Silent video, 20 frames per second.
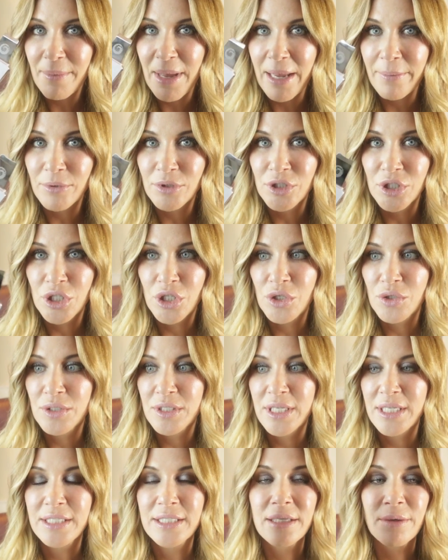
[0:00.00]
I'm able to use
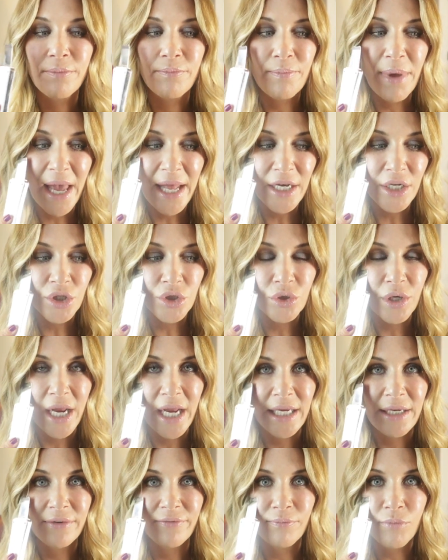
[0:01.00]
this to
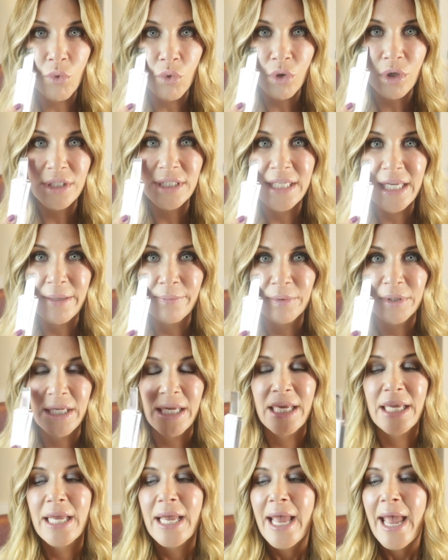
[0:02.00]
penetrate more
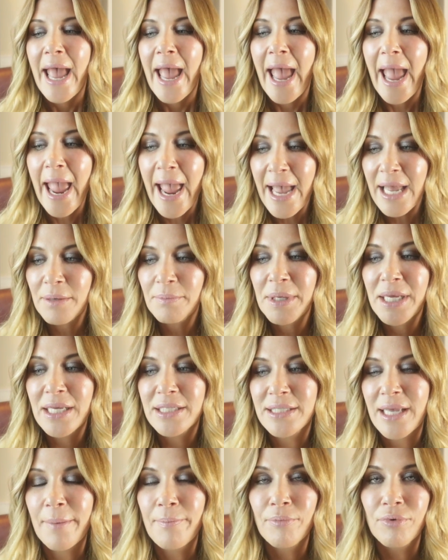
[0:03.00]
deeply, and
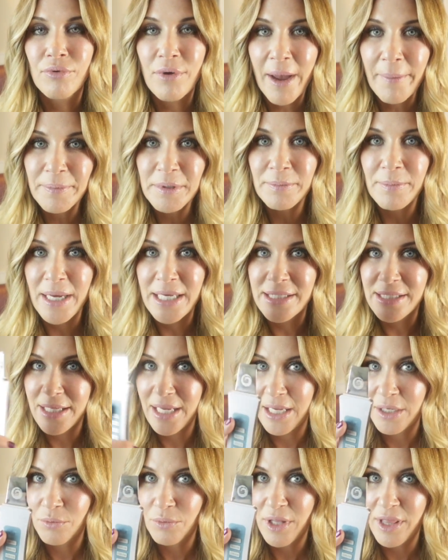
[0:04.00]
because I prepped my
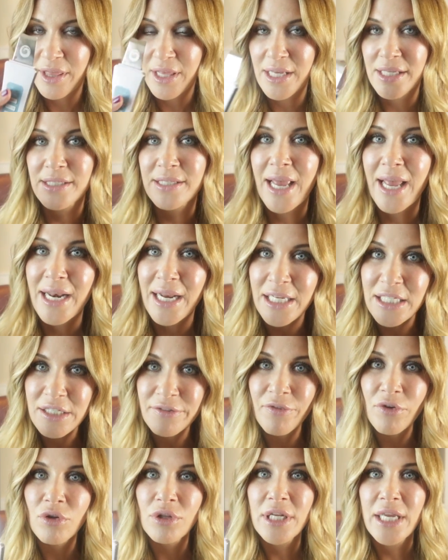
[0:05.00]
skin with this and
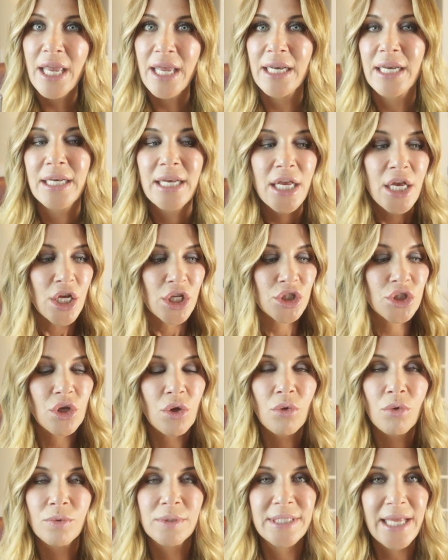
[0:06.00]
exfoliated,
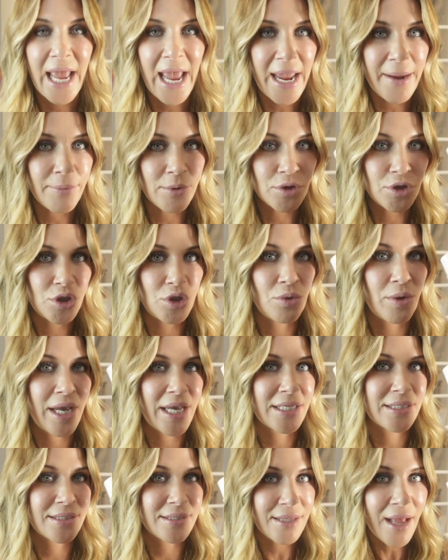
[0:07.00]
so it was able to
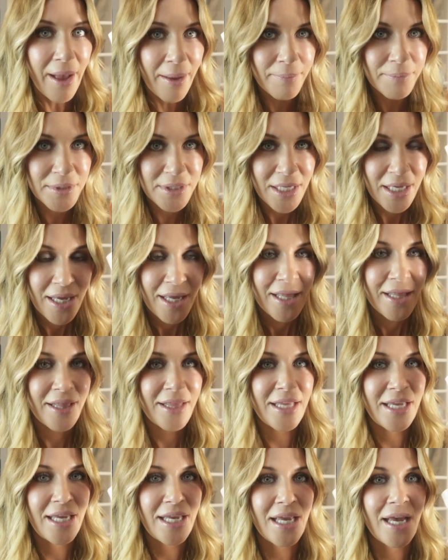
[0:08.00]
accept
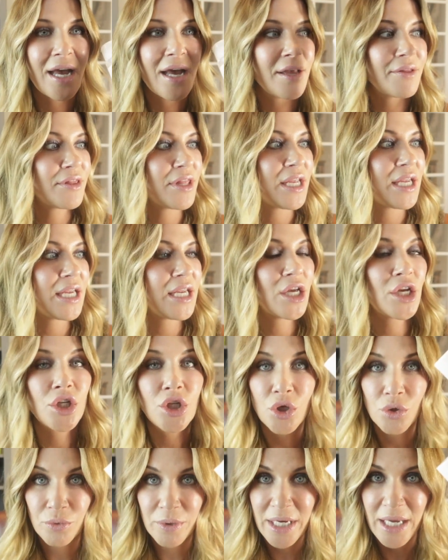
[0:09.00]
the, the
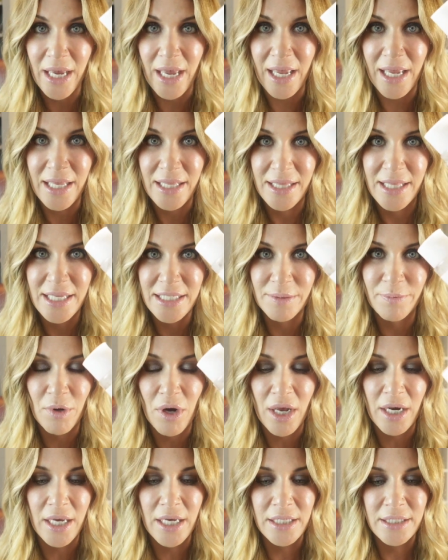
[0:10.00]
urea in this
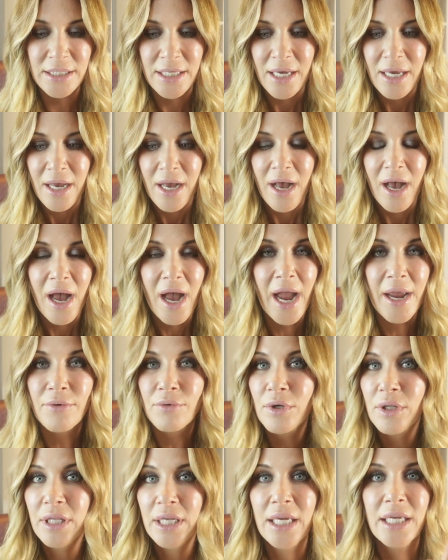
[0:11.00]
product, I
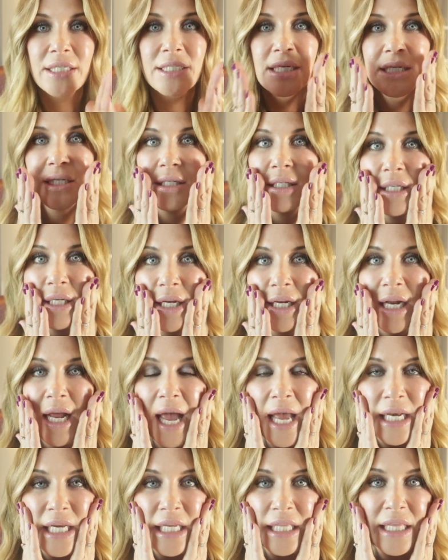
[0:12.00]
really didn't need
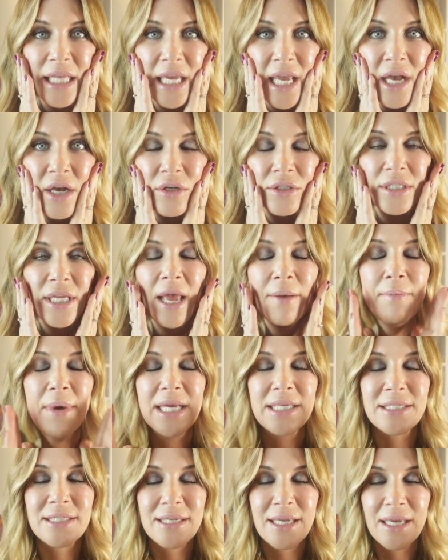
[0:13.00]
anything else, and my
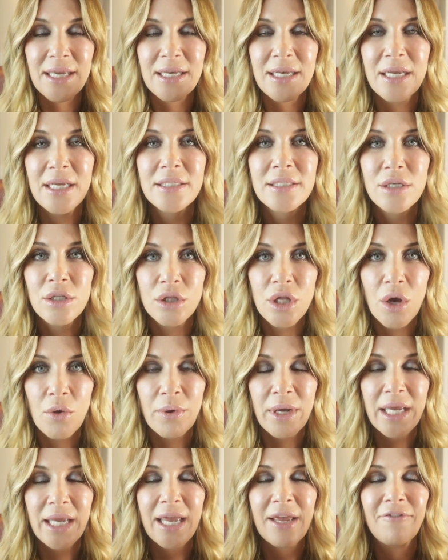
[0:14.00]
skin is
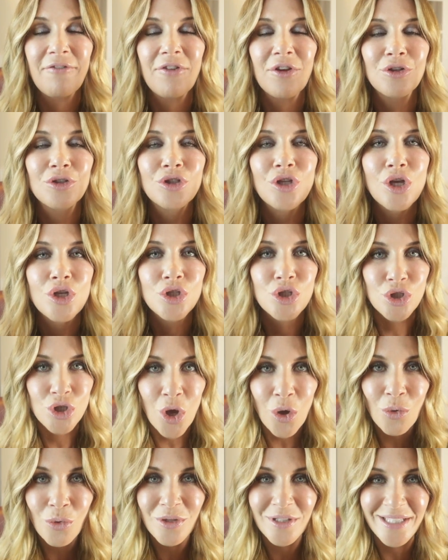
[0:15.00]
glowing. It feels
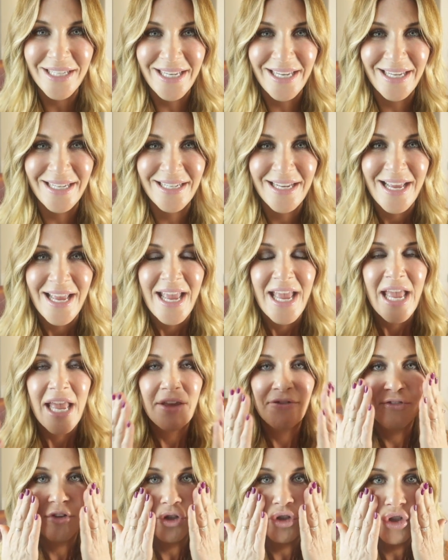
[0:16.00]
so clean.
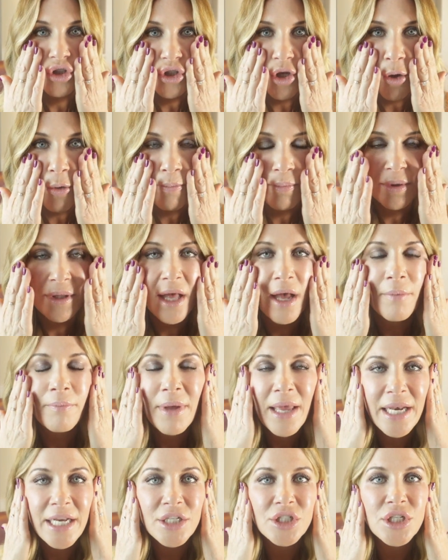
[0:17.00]
It feels so
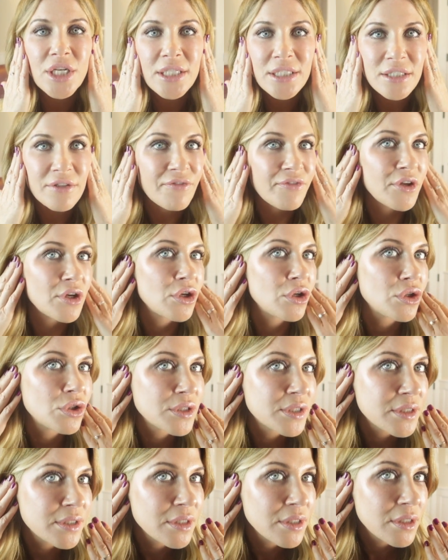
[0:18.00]
plump, and it just
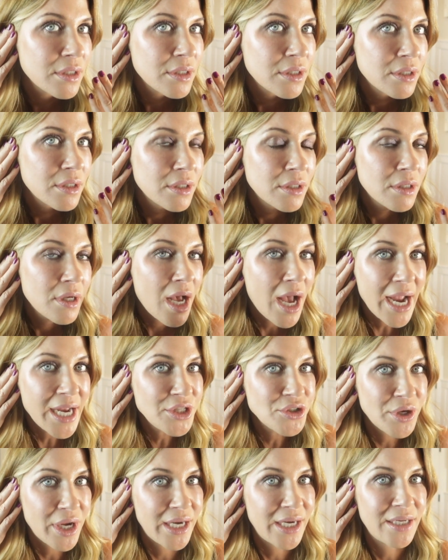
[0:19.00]
feels
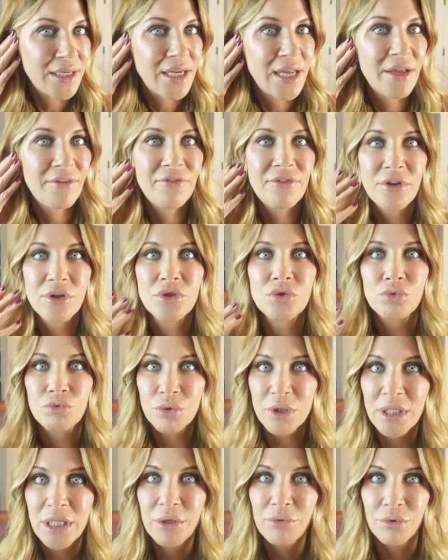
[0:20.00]
hydrated. It feels
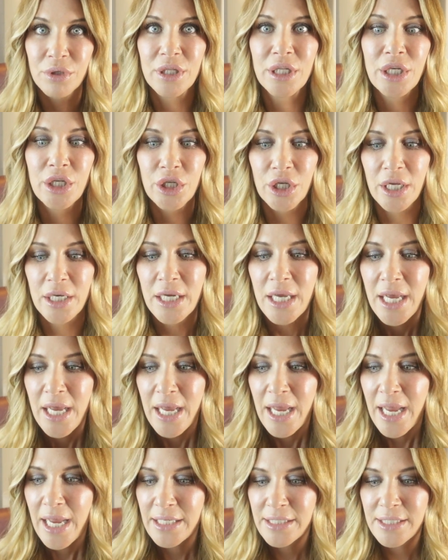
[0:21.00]
really, really good.
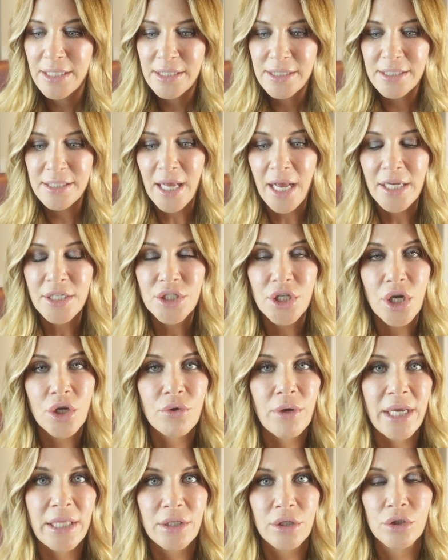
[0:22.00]
It's such a
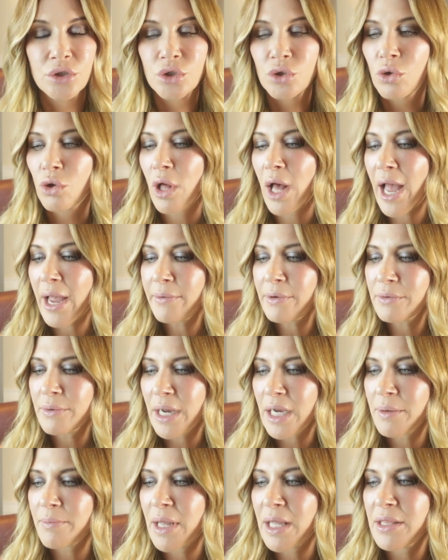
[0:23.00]
great little tool. I would
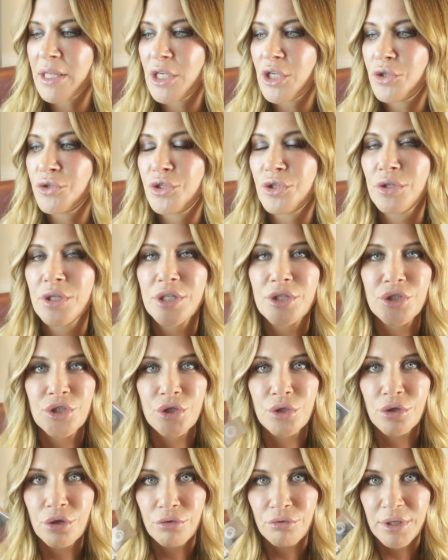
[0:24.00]
recommend that you do this
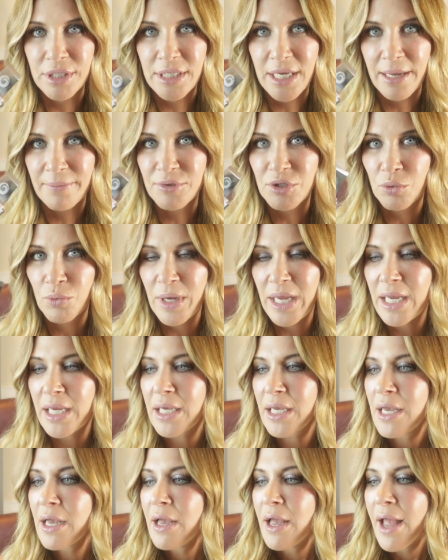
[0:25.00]
two to three times a
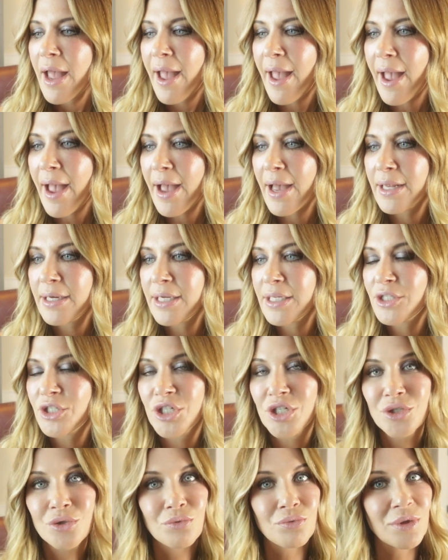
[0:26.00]
week, and it's
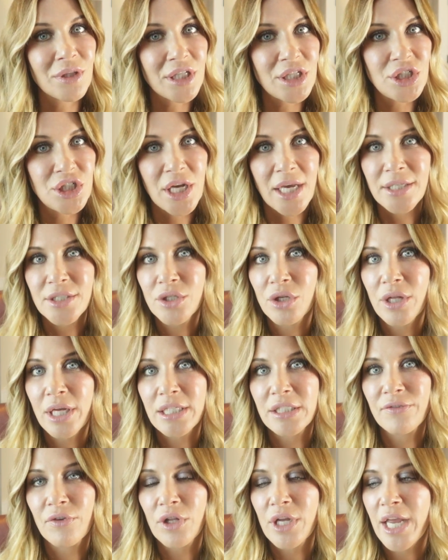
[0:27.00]
just a really gentle
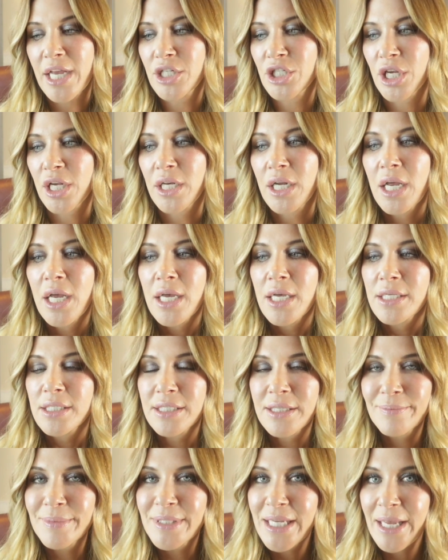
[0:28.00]
exfoliation.
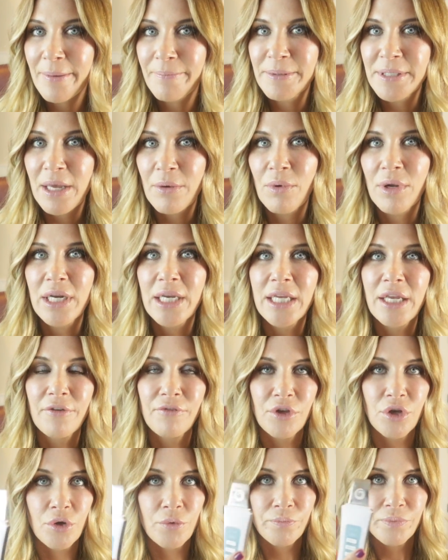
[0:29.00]
Some tips I want to give
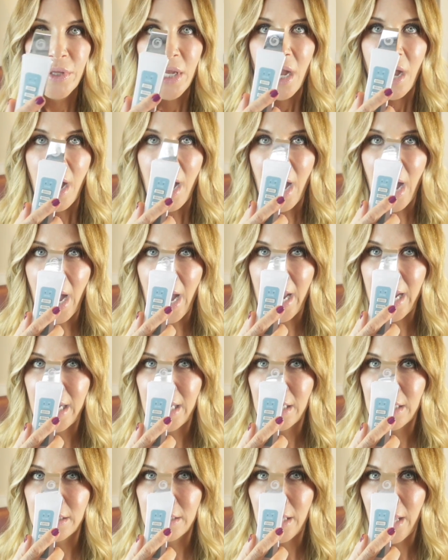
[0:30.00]
you.
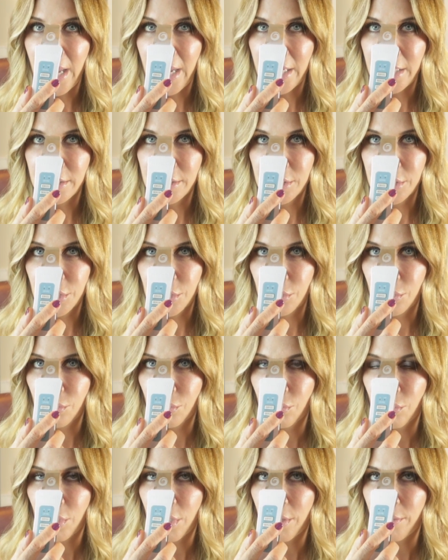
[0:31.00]
I like
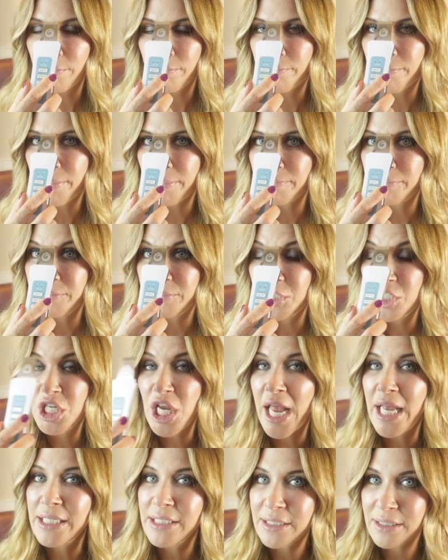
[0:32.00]
to
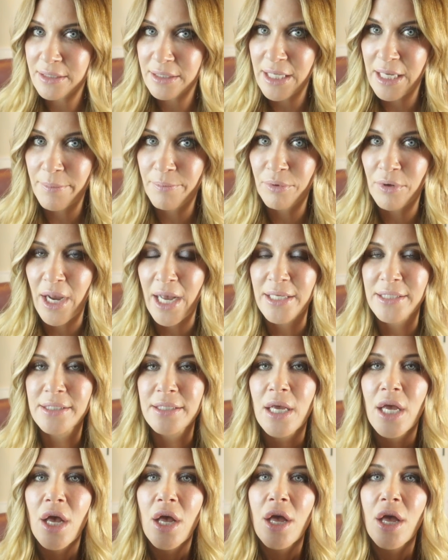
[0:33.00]
gently press.